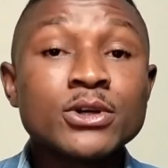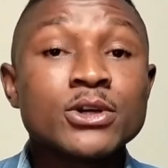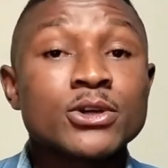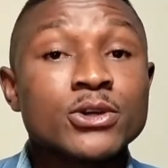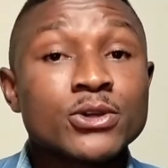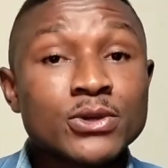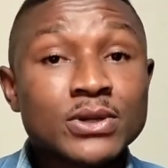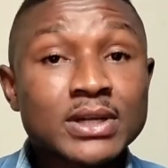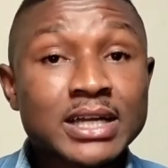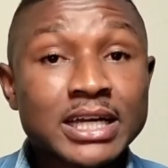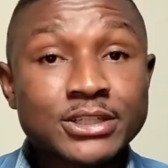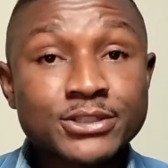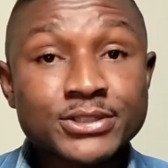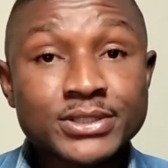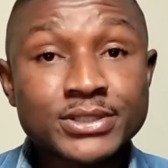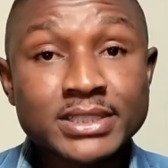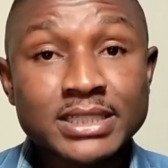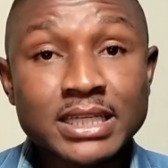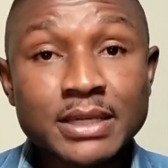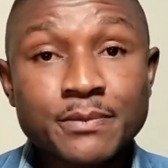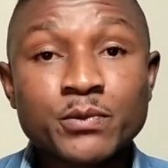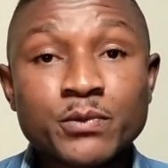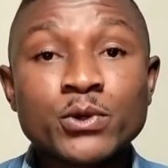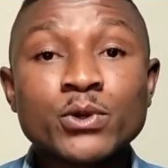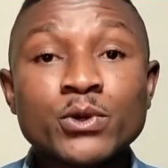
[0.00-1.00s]
You can just
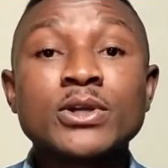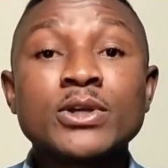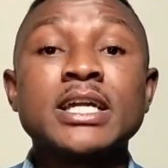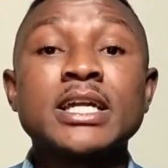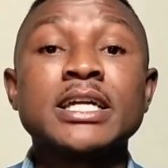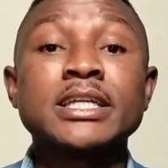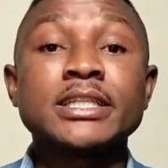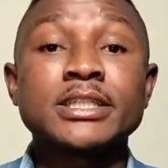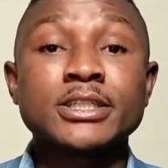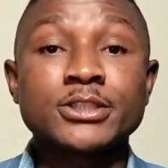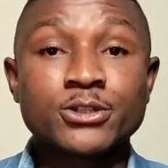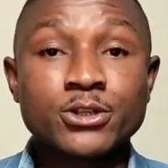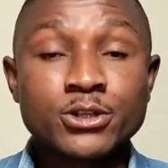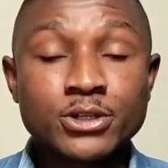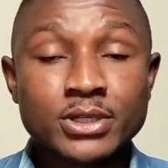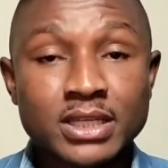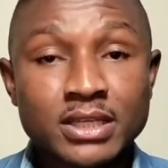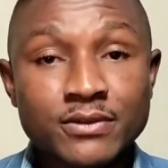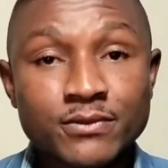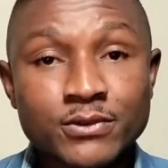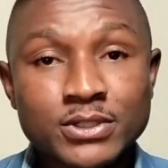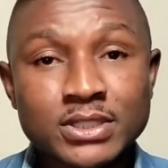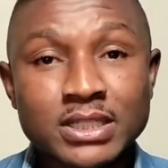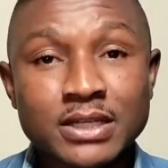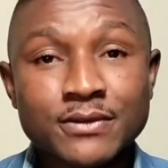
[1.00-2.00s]
keep doing it. It's going to give
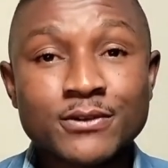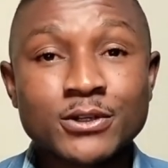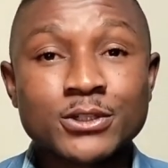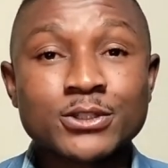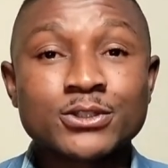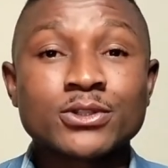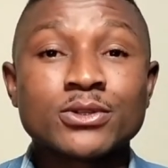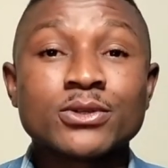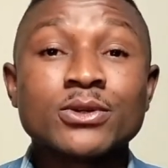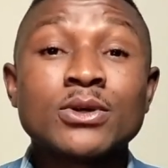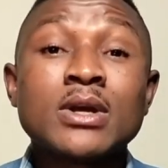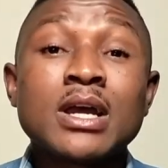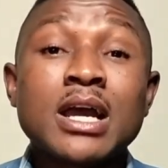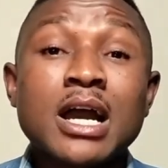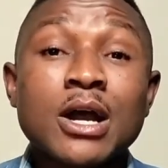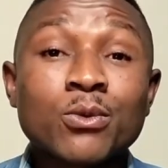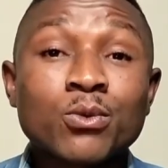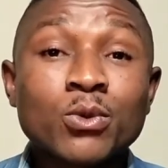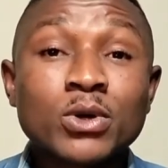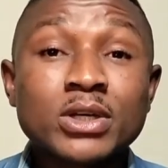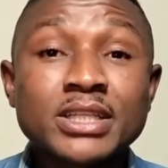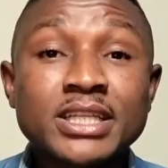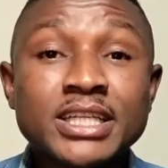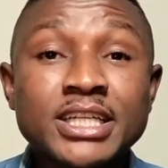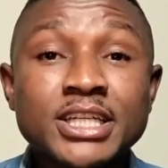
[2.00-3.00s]
you self-control. And
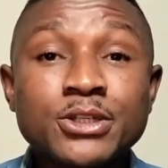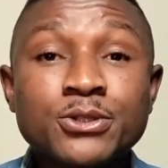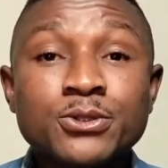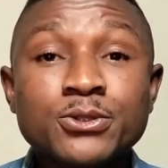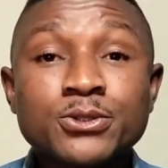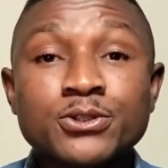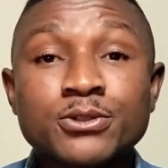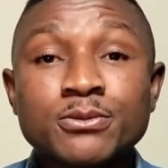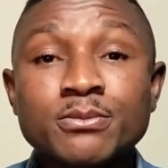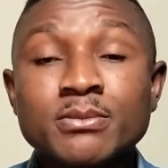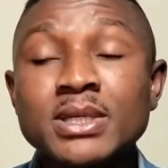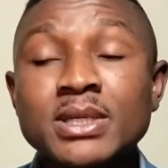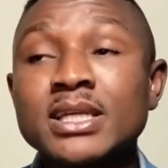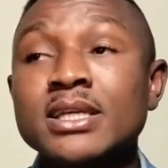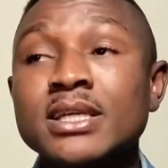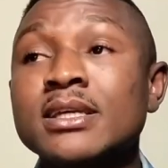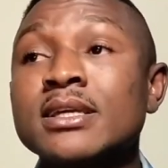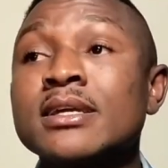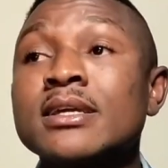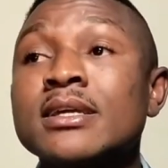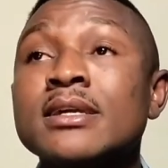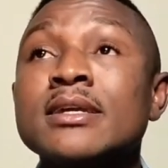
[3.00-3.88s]
what did it do to me?